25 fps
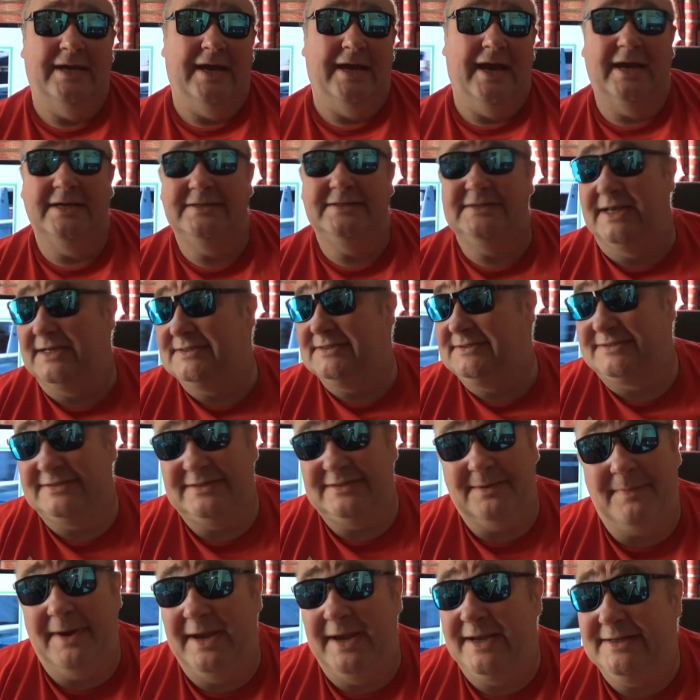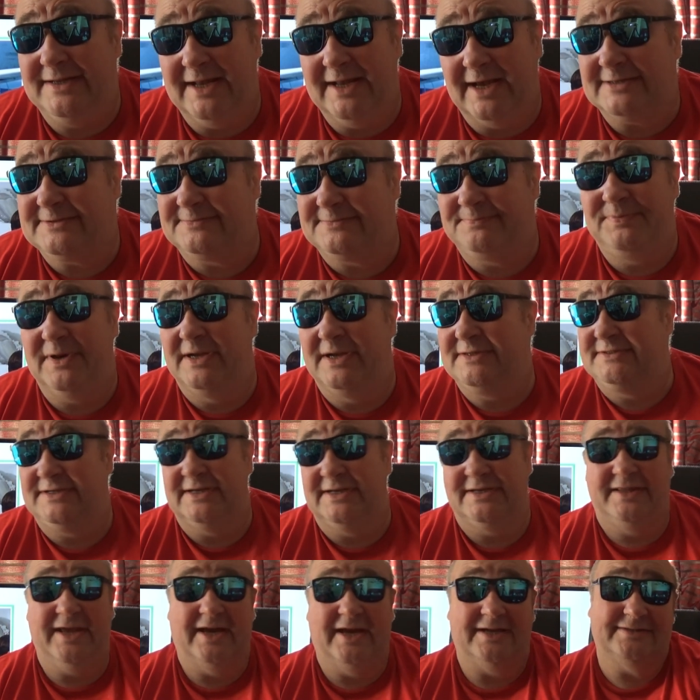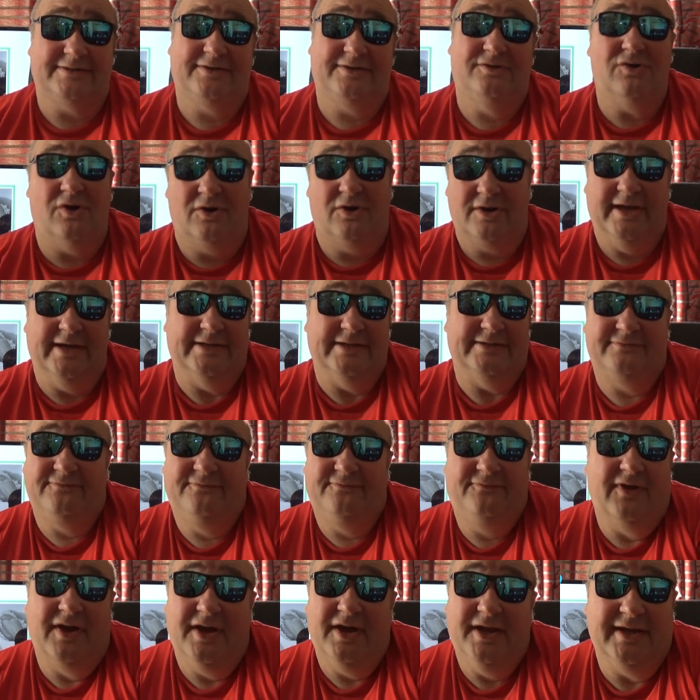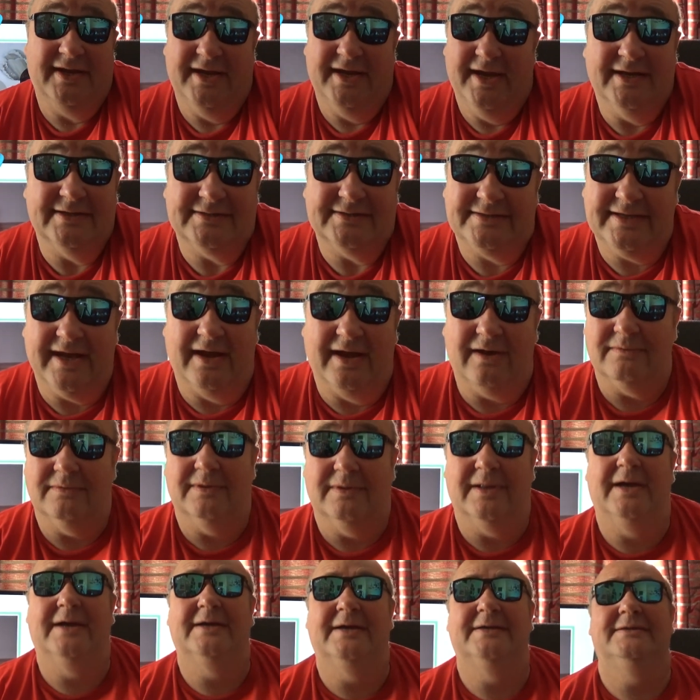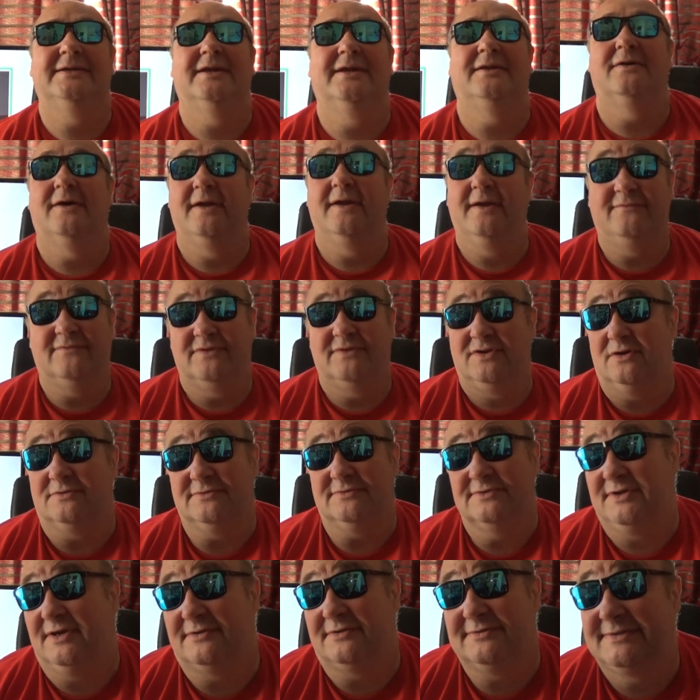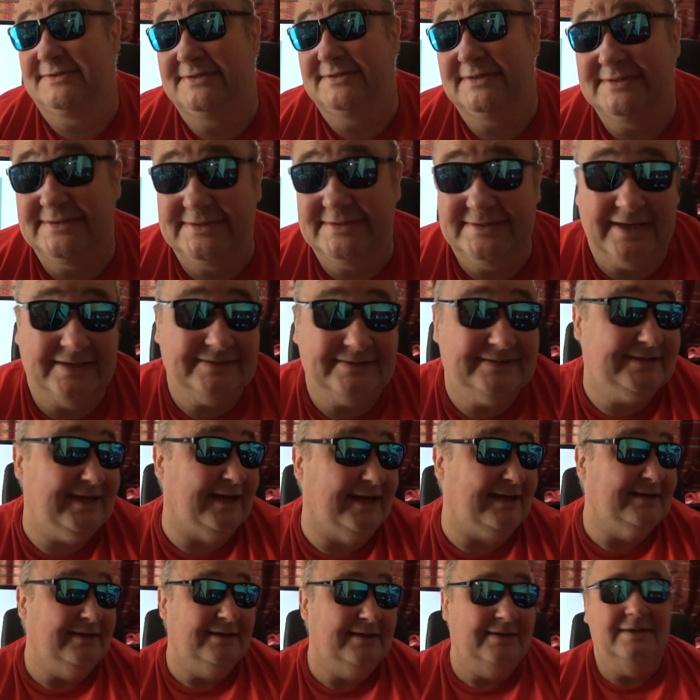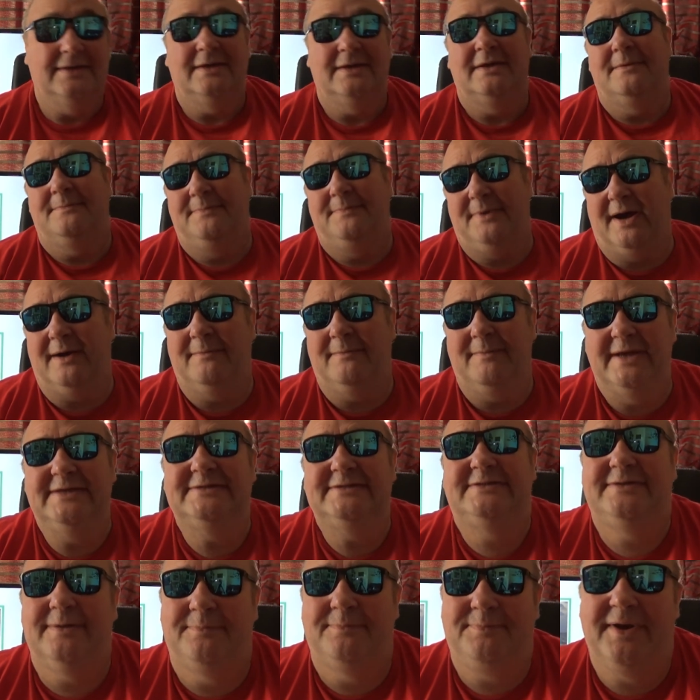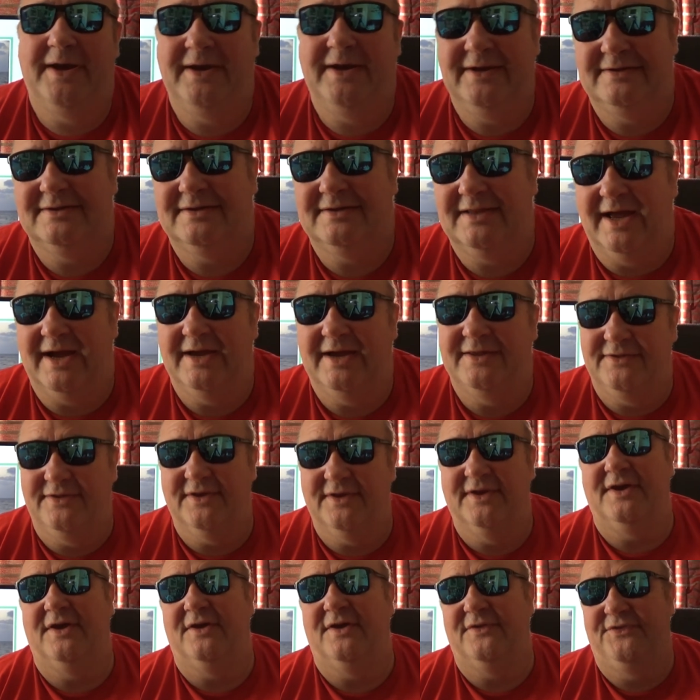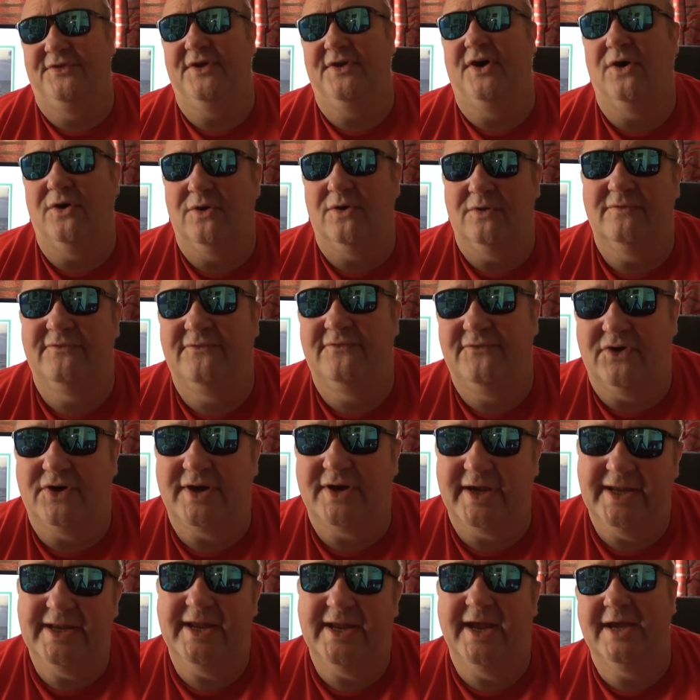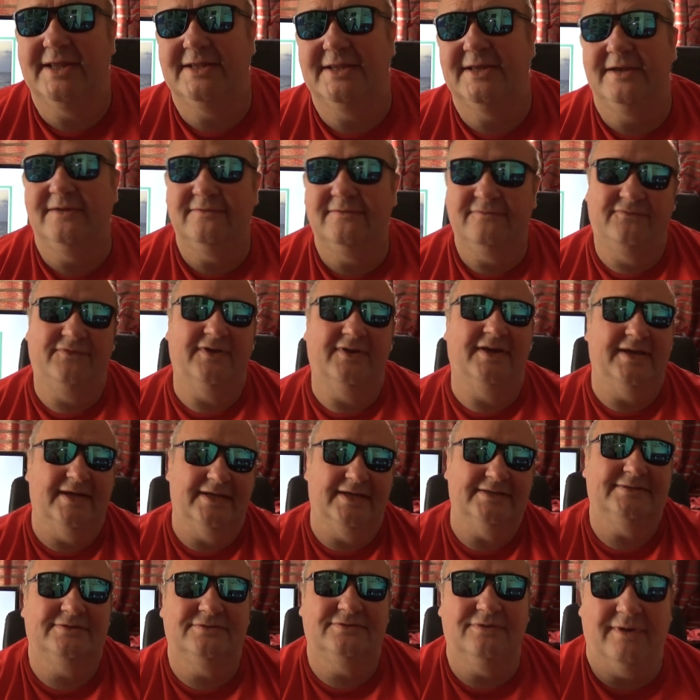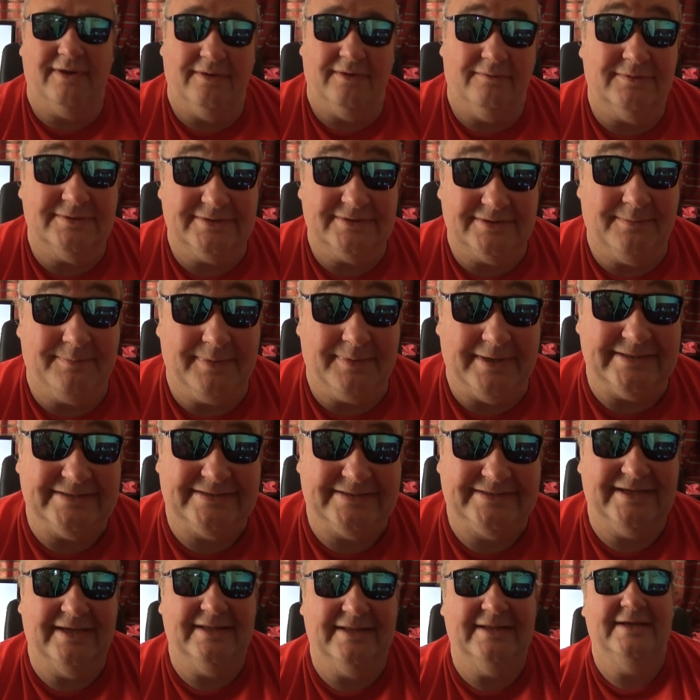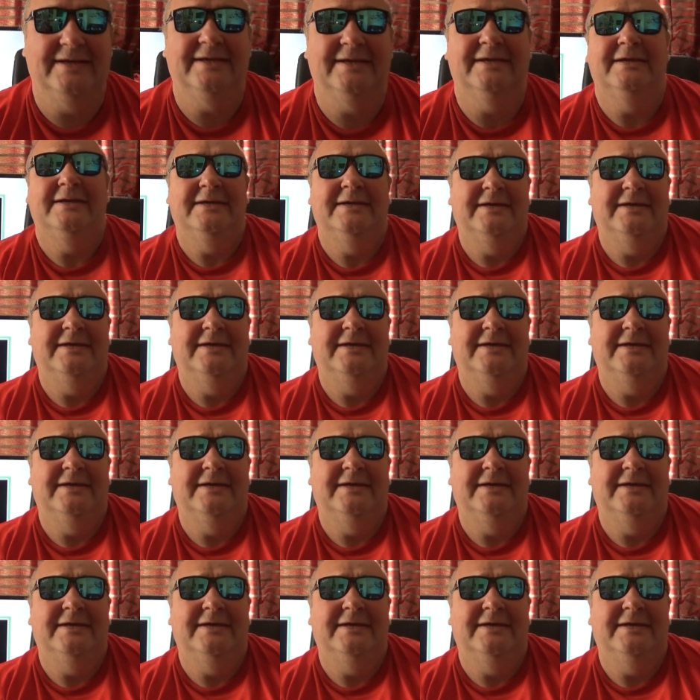and to me, Nash Bridges, that's Crockett 30 years down the line, you know, even Don Johnson said that. But I mean, to bring like the, the whole fucking alien thing into it was a bit silly.